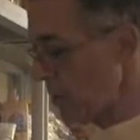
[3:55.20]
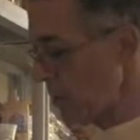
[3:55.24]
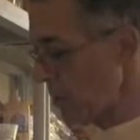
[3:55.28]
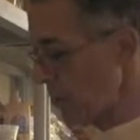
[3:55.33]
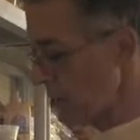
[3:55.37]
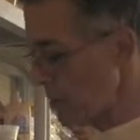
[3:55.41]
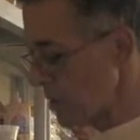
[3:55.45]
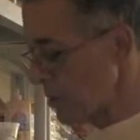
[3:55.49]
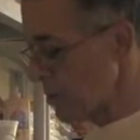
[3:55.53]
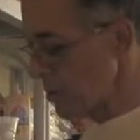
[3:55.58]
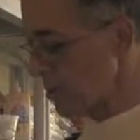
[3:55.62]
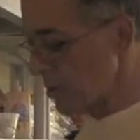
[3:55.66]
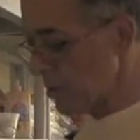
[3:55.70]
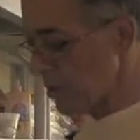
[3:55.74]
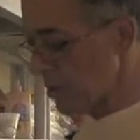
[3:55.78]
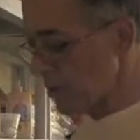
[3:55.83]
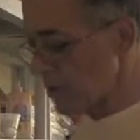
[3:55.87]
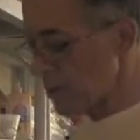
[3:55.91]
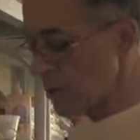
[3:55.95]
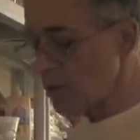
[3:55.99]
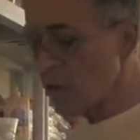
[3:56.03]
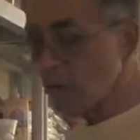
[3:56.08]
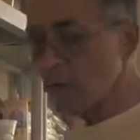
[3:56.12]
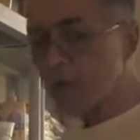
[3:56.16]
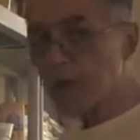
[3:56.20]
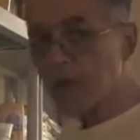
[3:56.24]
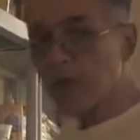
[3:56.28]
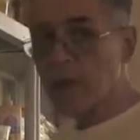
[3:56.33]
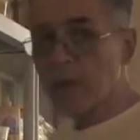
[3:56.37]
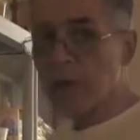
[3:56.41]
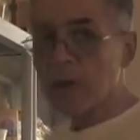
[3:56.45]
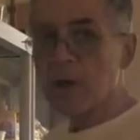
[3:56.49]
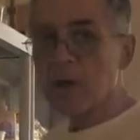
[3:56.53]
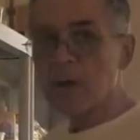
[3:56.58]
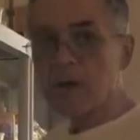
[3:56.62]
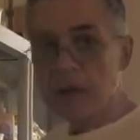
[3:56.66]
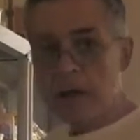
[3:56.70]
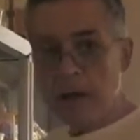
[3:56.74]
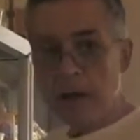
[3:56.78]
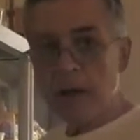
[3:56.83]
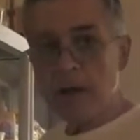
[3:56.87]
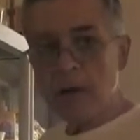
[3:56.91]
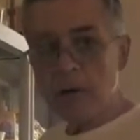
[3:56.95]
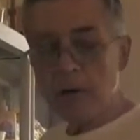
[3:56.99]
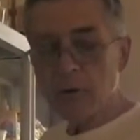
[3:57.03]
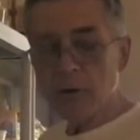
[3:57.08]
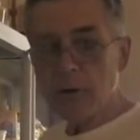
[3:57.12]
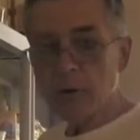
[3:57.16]
we know the sugar is good, the
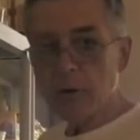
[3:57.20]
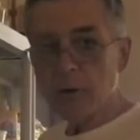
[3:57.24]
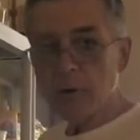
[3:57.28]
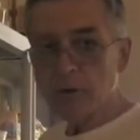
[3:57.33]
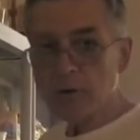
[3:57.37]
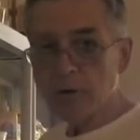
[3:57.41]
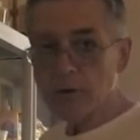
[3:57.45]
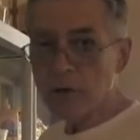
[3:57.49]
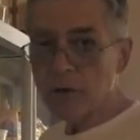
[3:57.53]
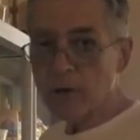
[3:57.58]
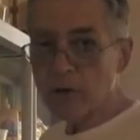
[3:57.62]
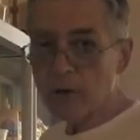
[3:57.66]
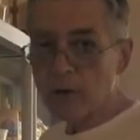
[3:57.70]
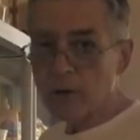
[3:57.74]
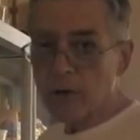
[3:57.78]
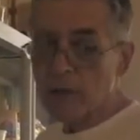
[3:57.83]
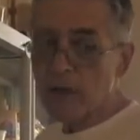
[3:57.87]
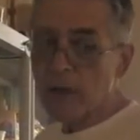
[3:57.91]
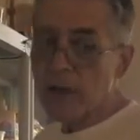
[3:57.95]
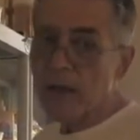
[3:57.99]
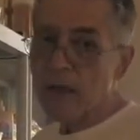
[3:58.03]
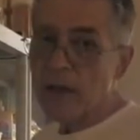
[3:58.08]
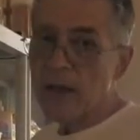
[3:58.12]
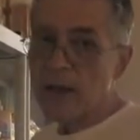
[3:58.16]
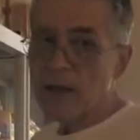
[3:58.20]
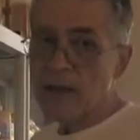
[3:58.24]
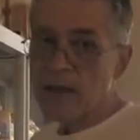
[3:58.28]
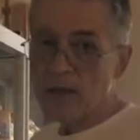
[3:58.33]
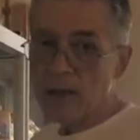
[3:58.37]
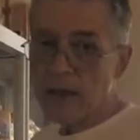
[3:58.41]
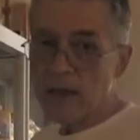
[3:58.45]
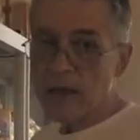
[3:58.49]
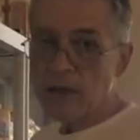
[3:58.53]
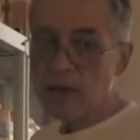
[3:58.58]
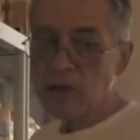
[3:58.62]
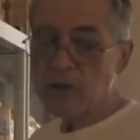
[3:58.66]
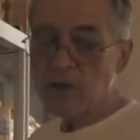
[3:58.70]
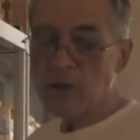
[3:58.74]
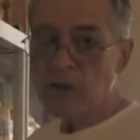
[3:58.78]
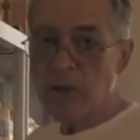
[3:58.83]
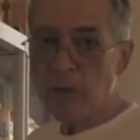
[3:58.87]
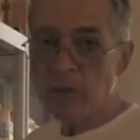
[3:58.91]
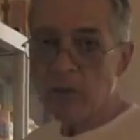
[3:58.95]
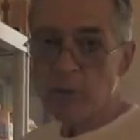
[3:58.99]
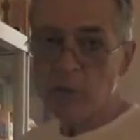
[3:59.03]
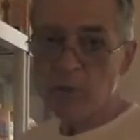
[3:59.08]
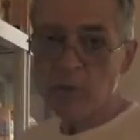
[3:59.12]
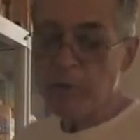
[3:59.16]
alcohol is good, and the next
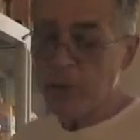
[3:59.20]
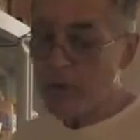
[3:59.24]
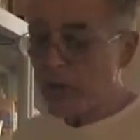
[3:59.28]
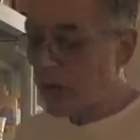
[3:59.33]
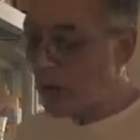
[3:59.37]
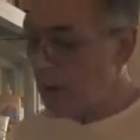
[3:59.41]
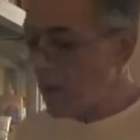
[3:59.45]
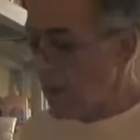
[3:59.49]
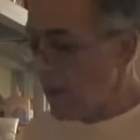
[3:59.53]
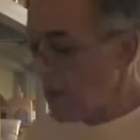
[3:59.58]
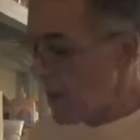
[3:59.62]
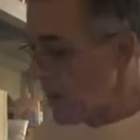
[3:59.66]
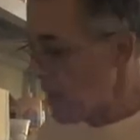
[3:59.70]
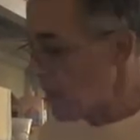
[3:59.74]
step will be